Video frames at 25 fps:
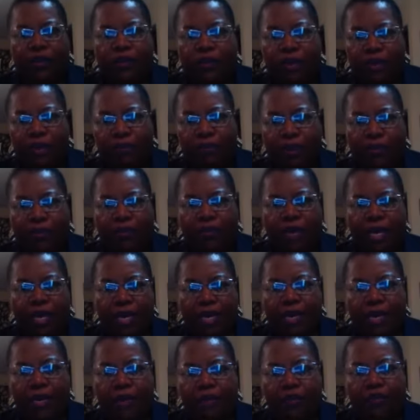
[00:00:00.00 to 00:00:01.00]
You can be
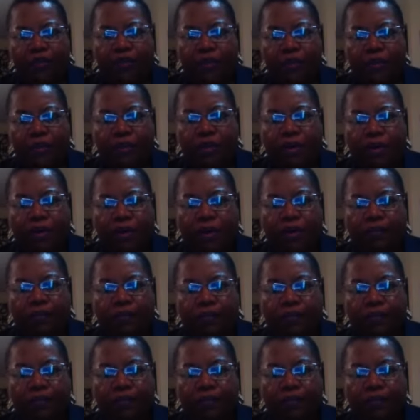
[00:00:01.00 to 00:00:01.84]
waiting for